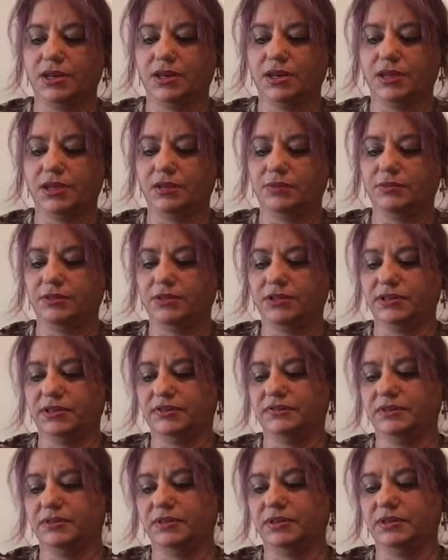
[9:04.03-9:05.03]
again, I want to
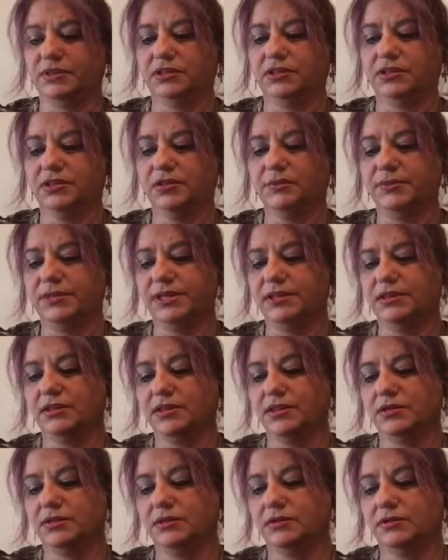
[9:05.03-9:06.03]
leave them a little bit
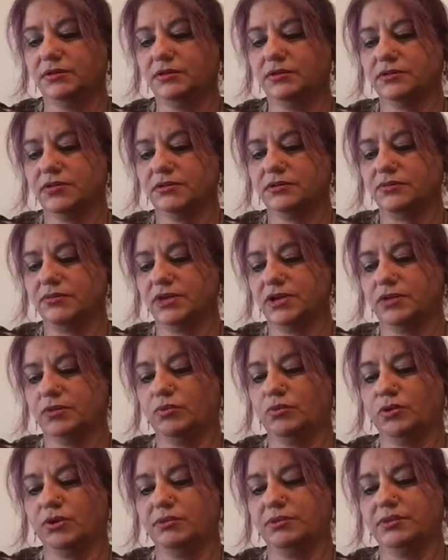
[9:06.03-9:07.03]
longer than what I
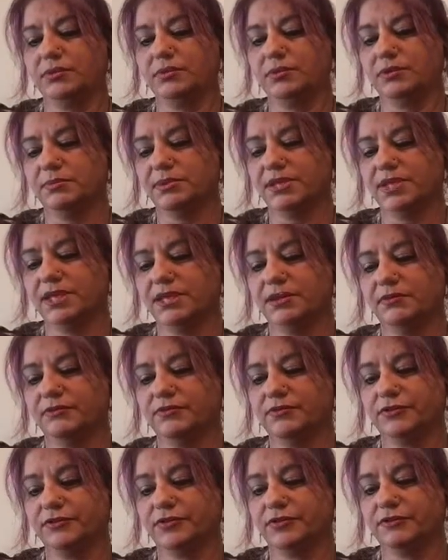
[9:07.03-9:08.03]
want them to be
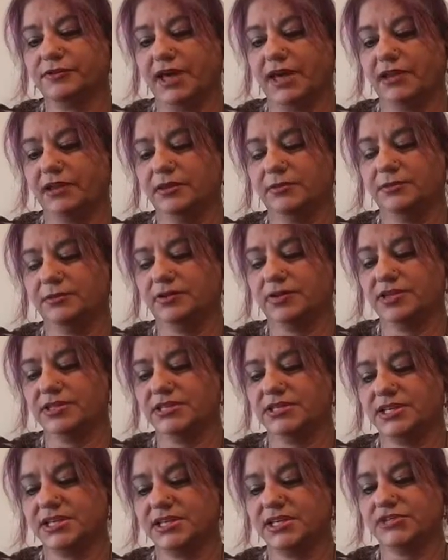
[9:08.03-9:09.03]
for the filing
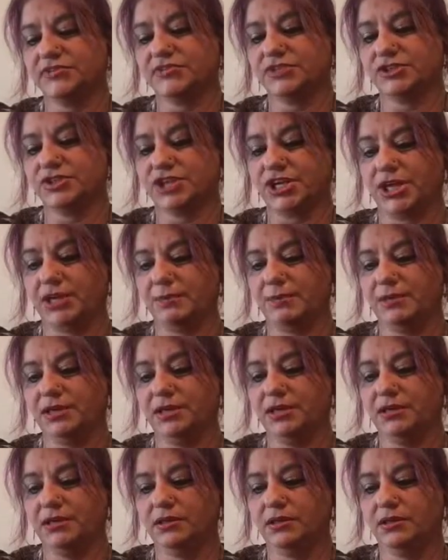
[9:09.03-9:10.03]
process for
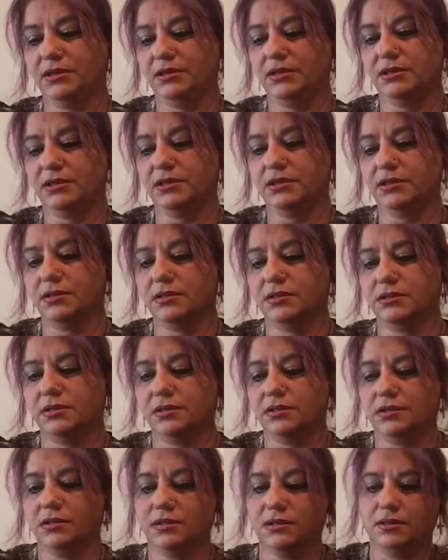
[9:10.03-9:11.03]
shaping.
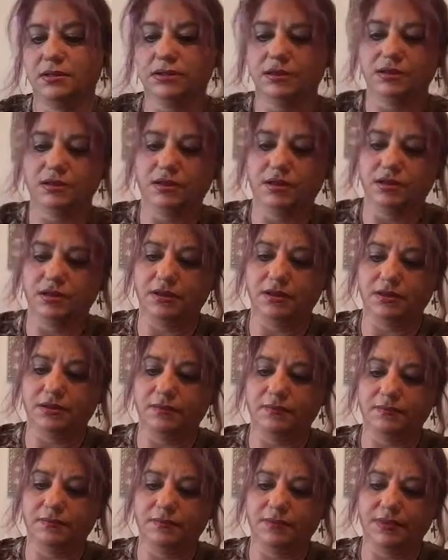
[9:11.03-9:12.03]

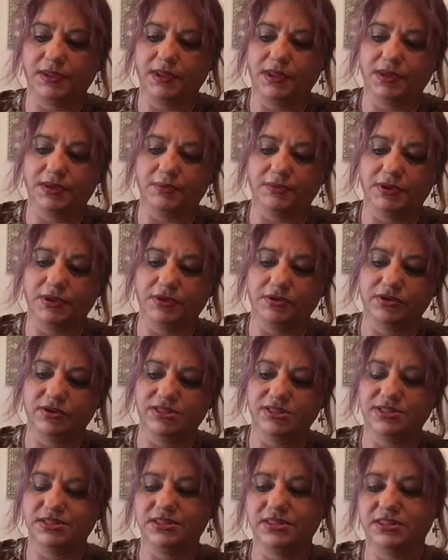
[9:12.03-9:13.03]
And I'm
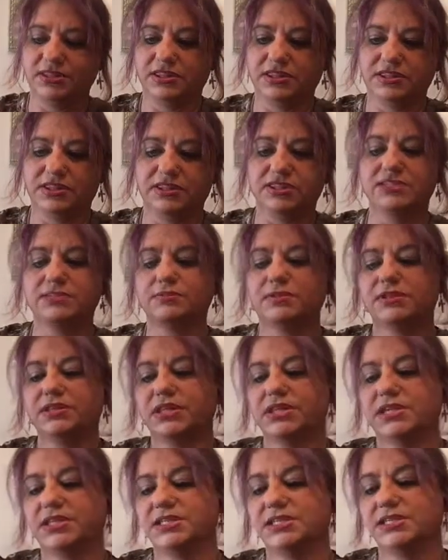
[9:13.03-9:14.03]
noticing this one
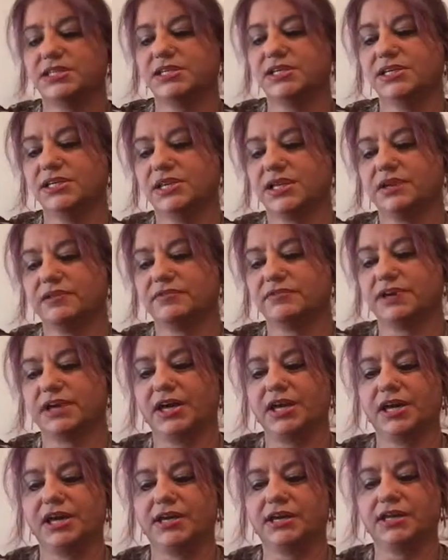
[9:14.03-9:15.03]
that I did, I've
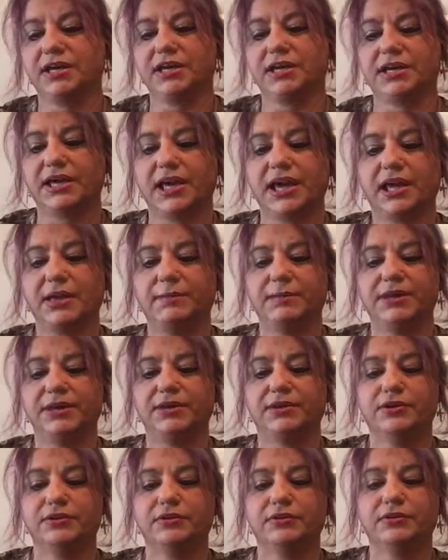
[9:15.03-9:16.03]
got a gap
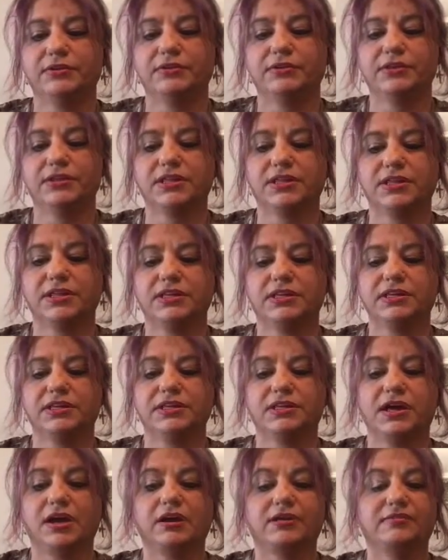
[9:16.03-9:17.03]
here that did
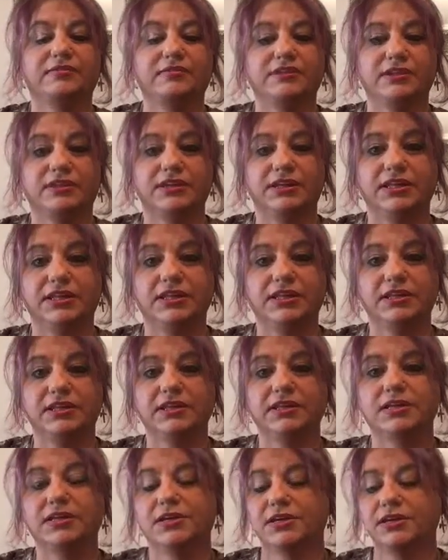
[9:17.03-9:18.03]
not fill in.
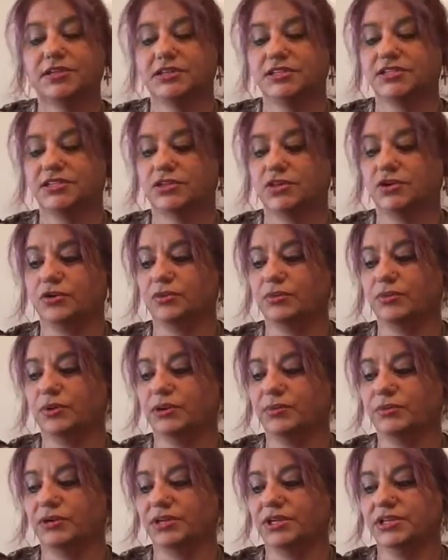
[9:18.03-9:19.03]
So what
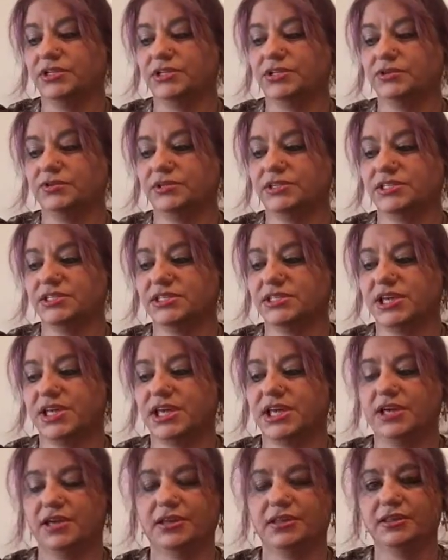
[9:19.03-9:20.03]
I'm going to do is
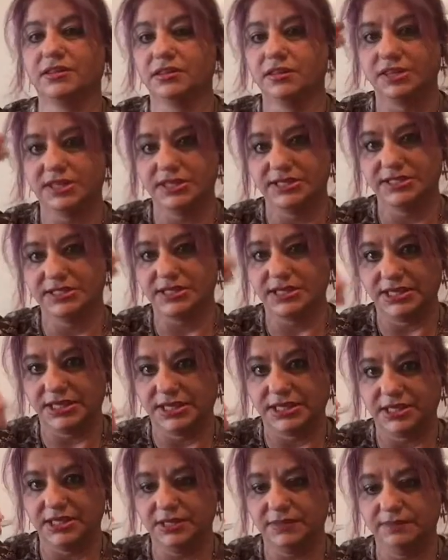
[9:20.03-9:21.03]
take this
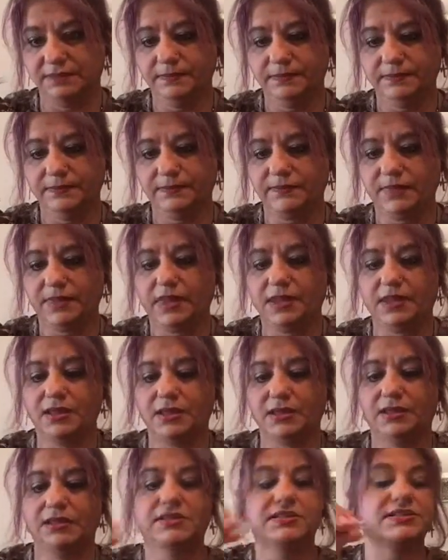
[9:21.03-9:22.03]
again,
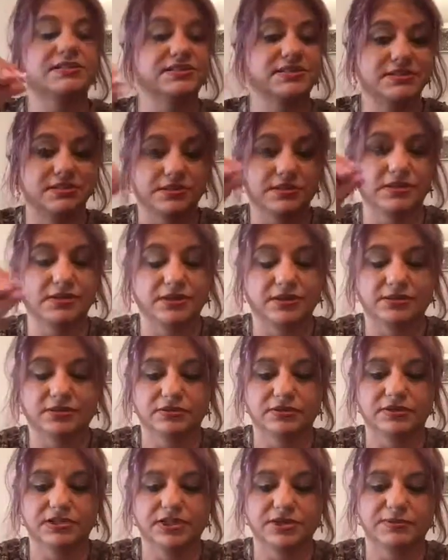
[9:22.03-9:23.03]
and this is another
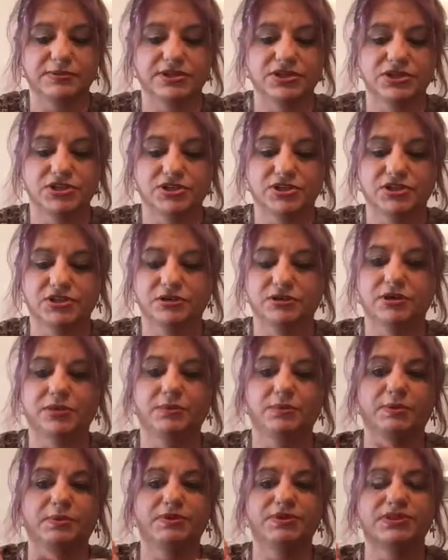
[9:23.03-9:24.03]
little tip that you can do, and I'm
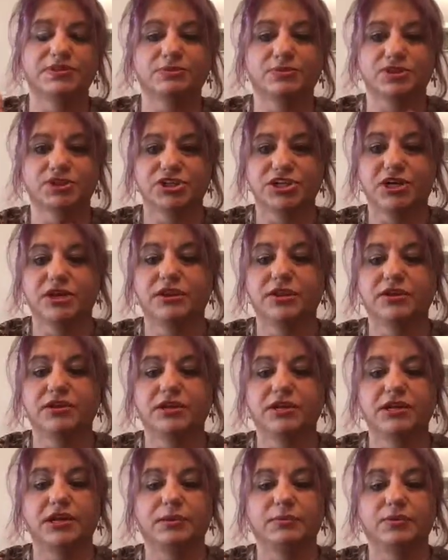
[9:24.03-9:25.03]
going to put some more gel on
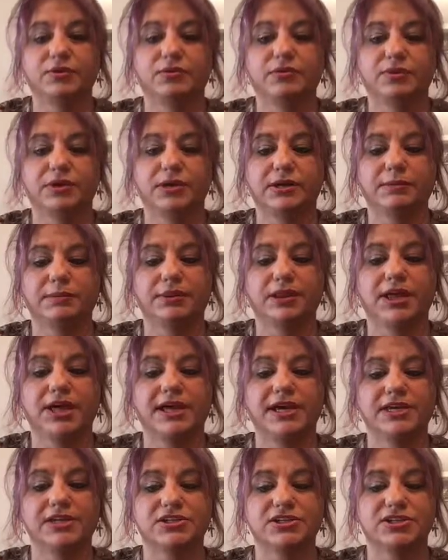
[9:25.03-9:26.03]
it, and I'm going to
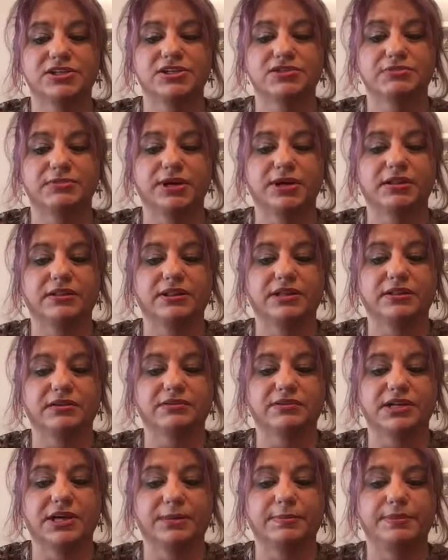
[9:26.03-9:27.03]
reapply it just directly on
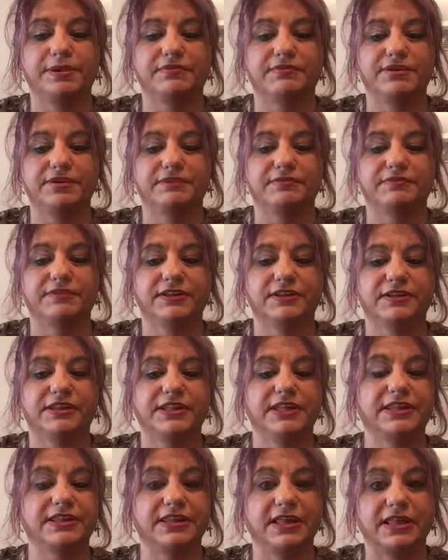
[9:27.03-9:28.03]
top of it to fill
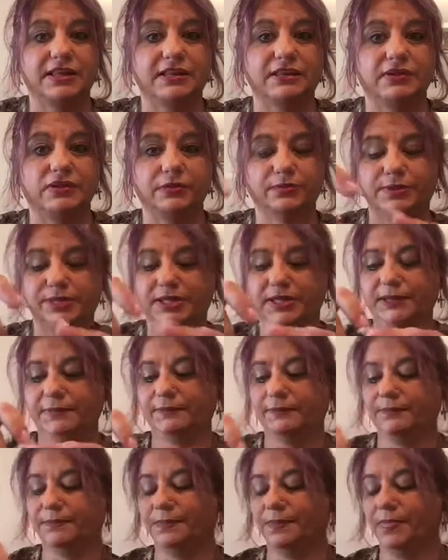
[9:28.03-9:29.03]
in that little bit.
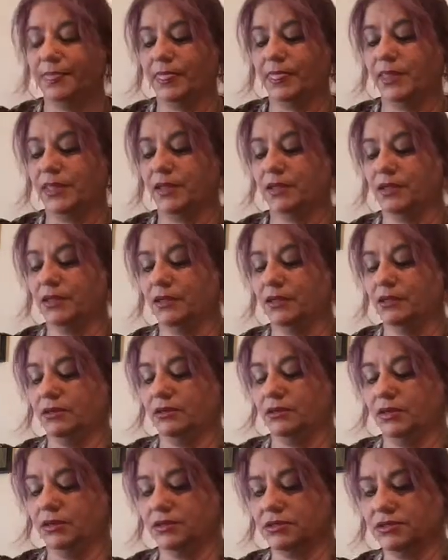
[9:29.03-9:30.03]

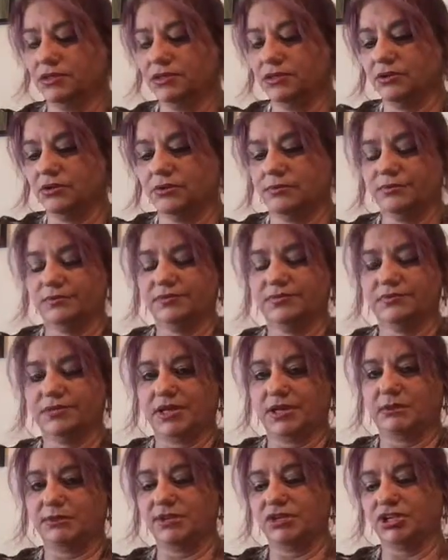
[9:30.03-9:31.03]
So
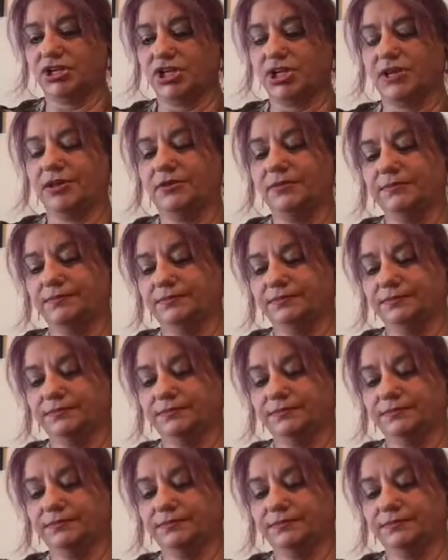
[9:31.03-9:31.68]
take my gel,